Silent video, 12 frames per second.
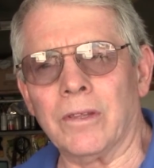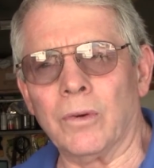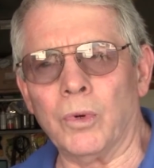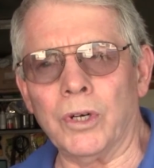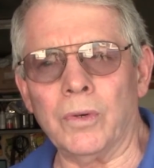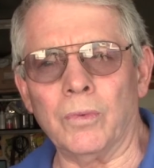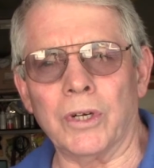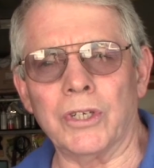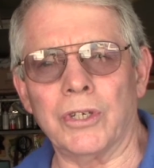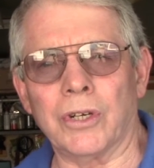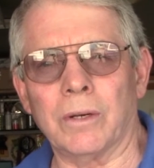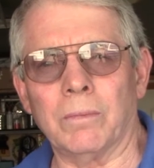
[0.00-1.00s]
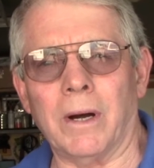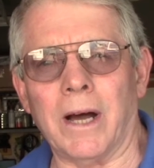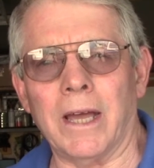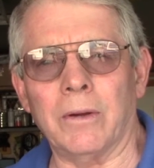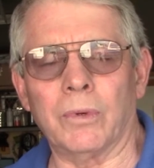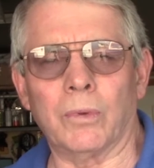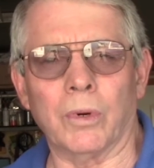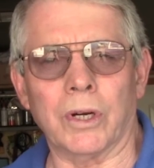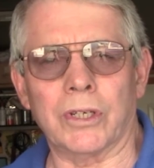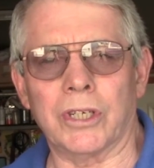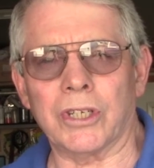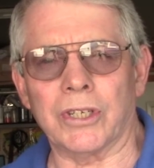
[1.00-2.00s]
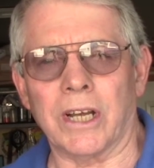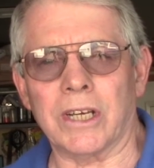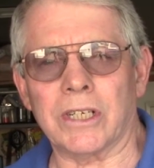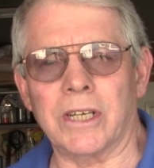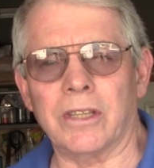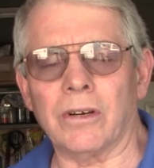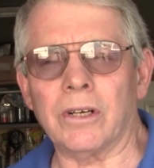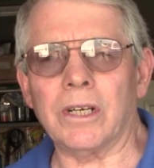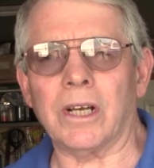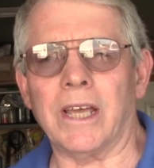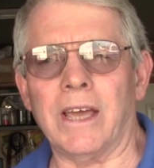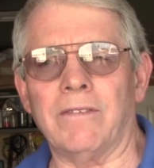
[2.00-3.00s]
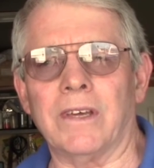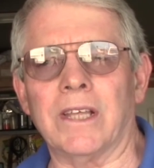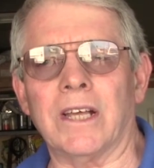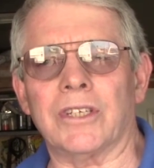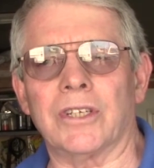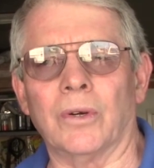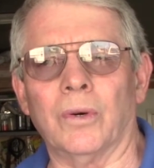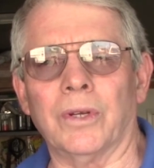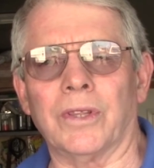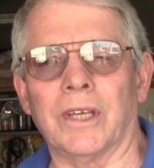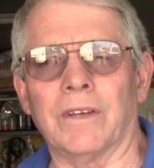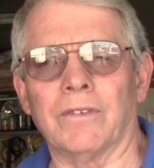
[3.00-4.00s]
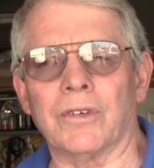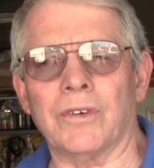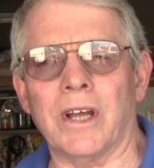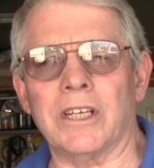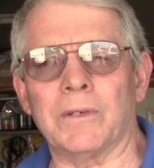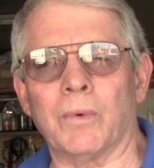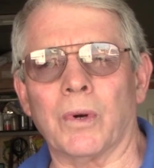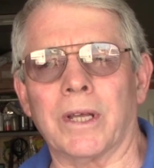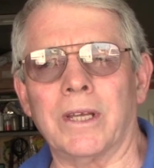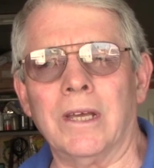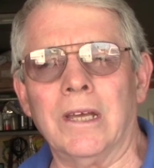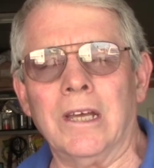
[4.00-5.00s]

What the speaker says: The wooden ones you can buy would work just nicely. They're a little heavy, that's the only thing for transporting,